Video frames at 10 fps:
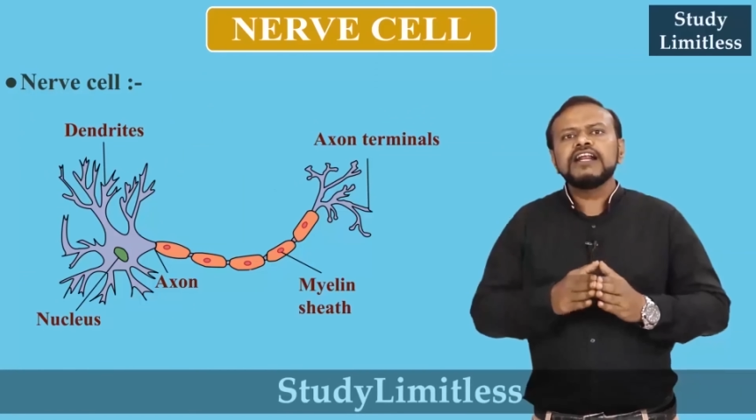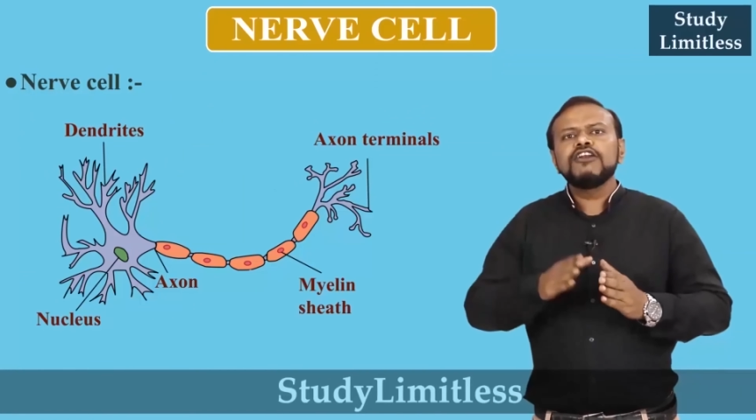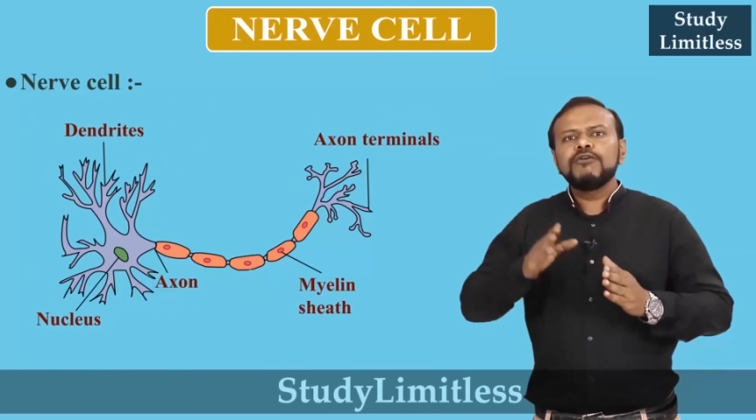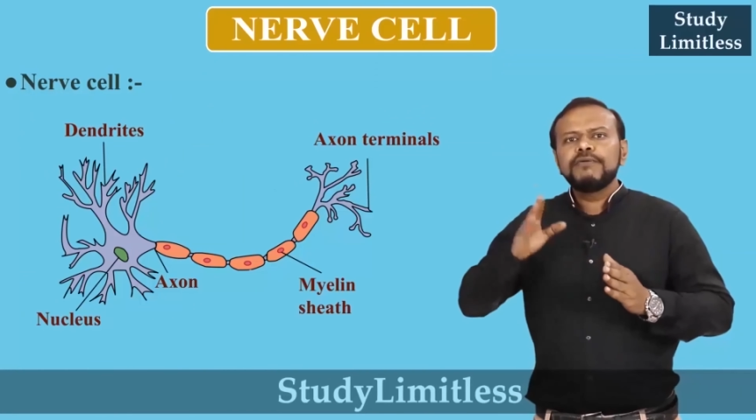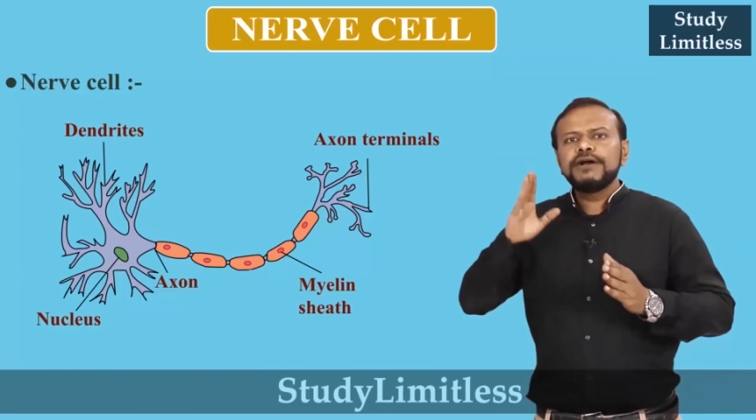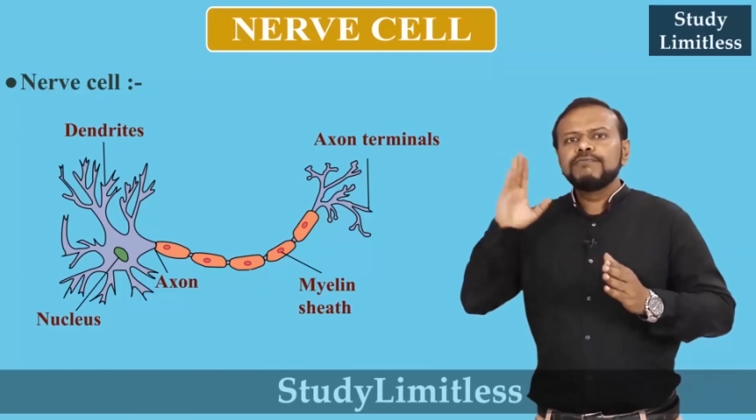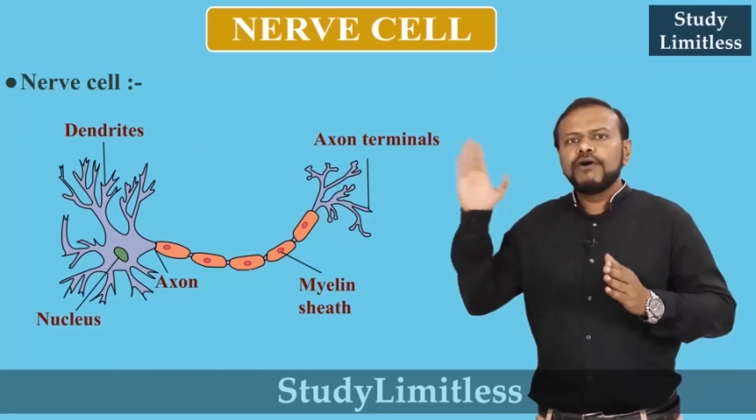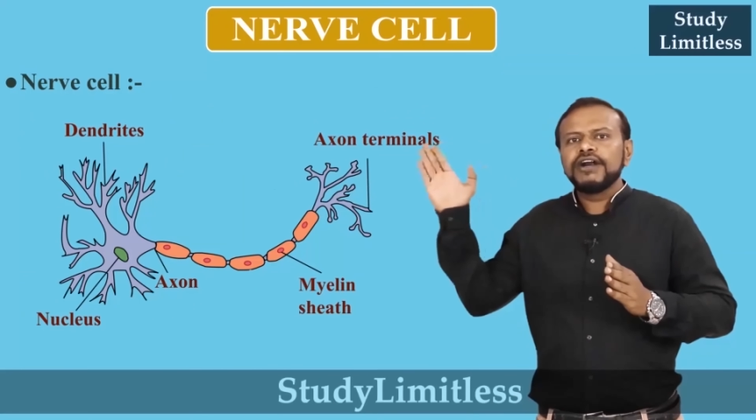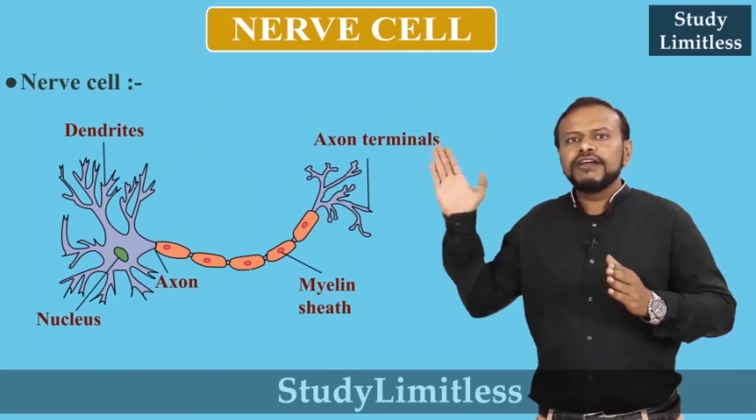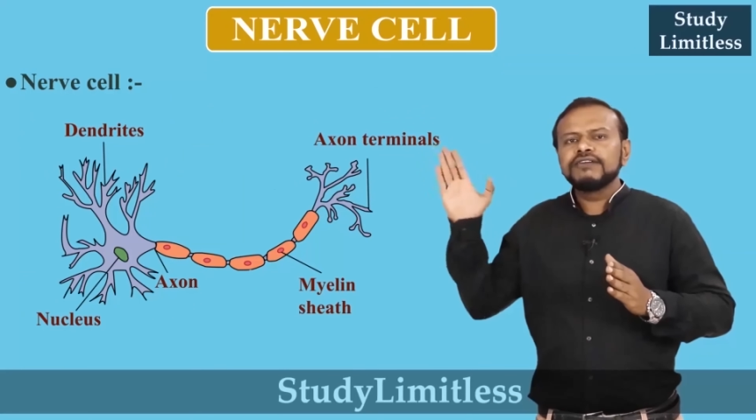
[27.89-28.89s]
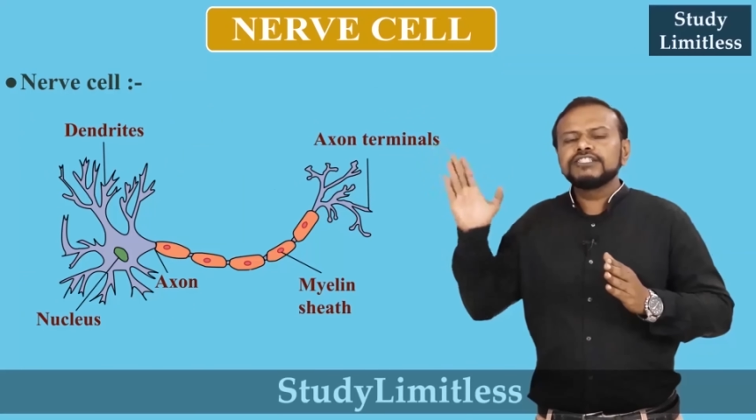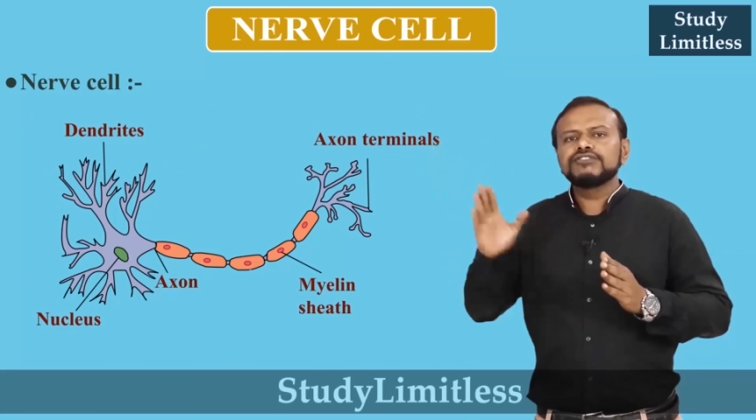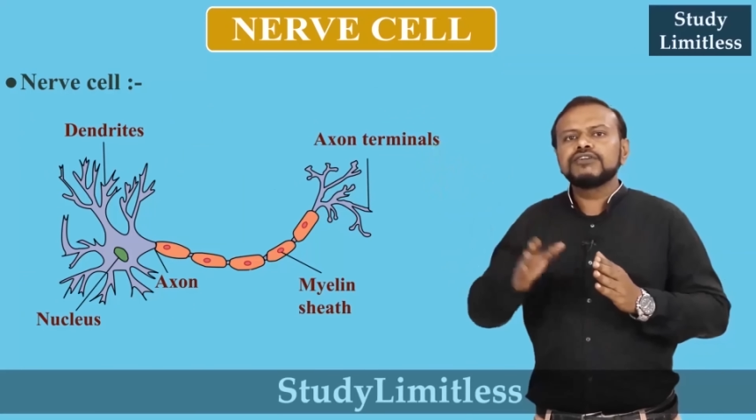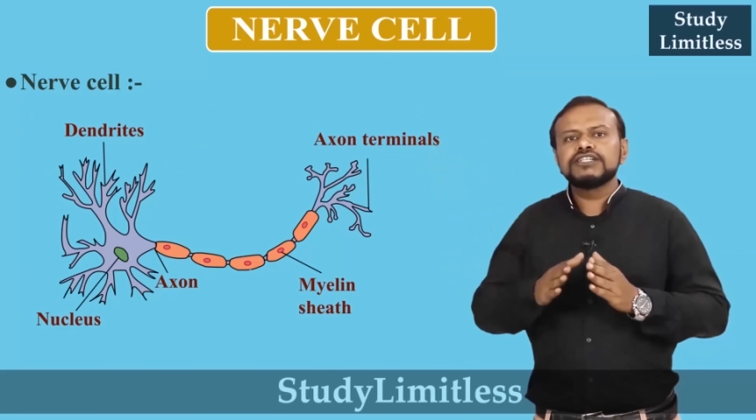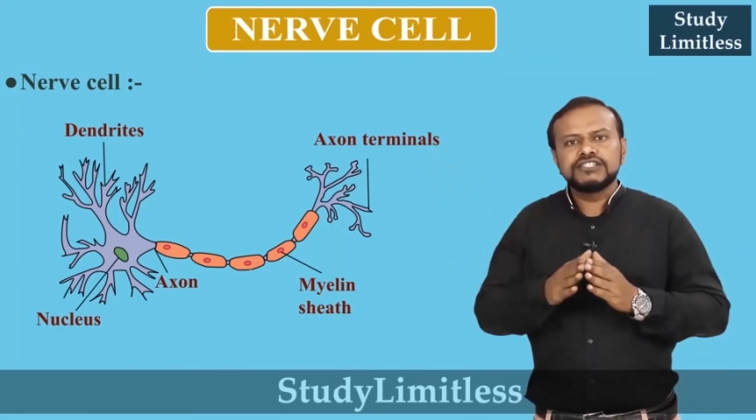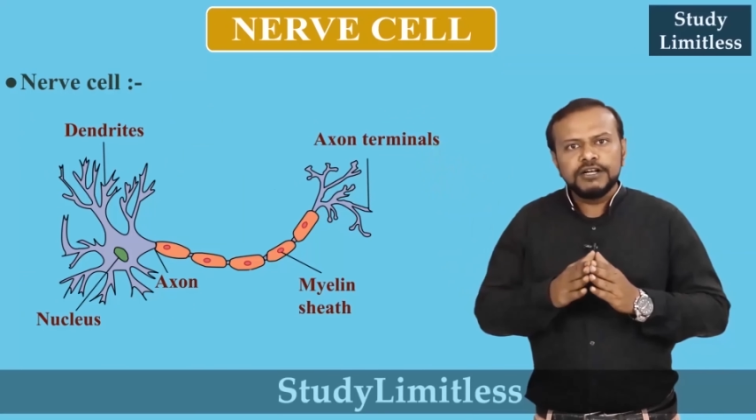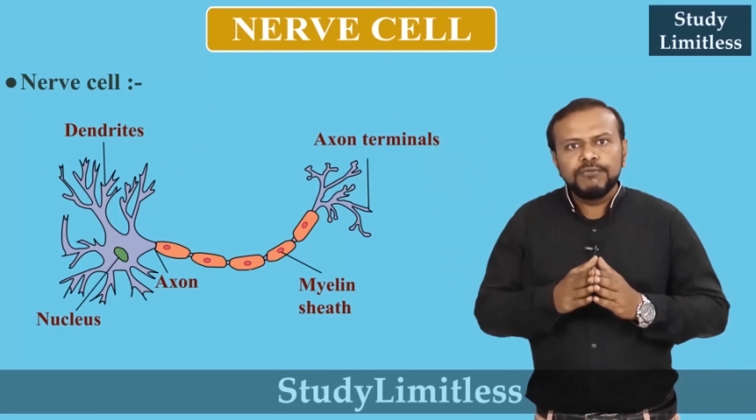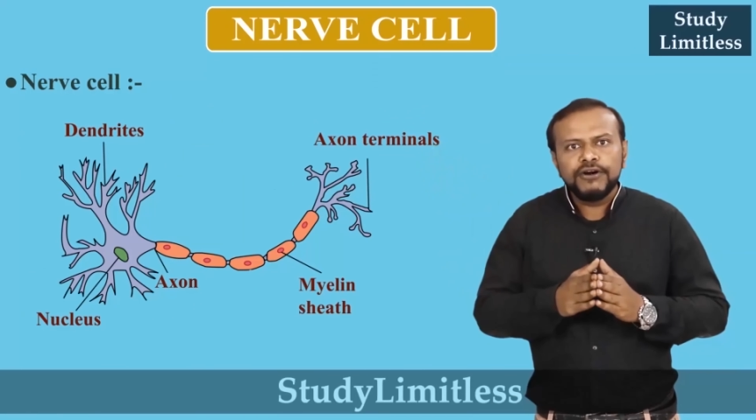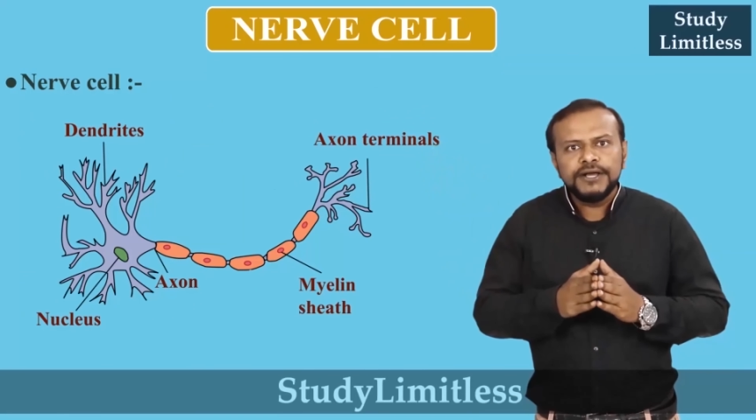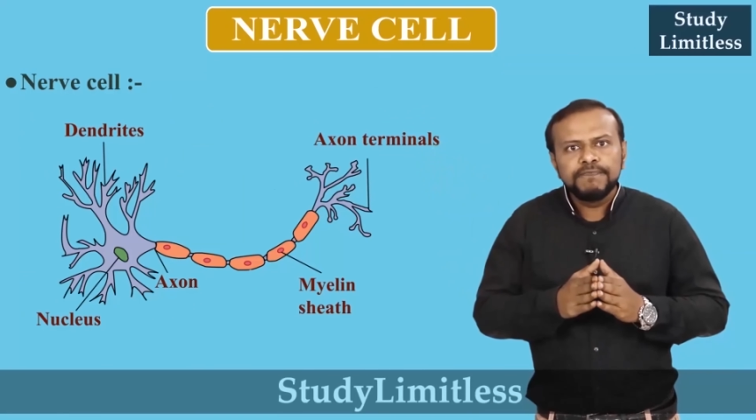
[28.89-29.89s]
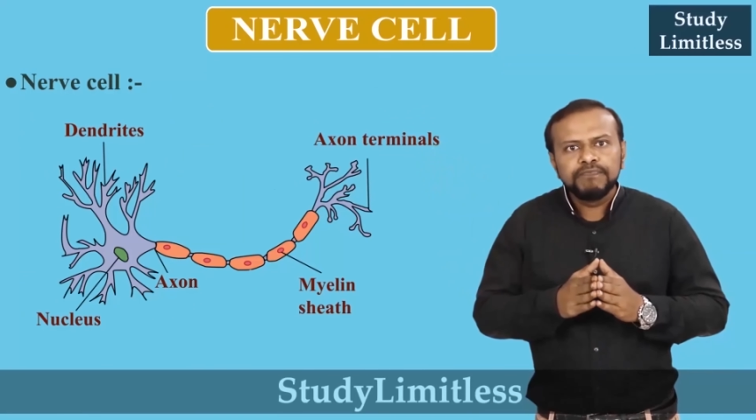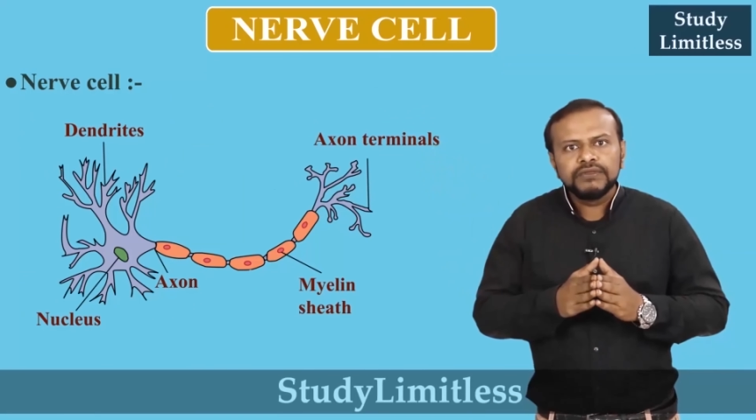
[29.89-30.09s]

elaborate body which is known as cell body,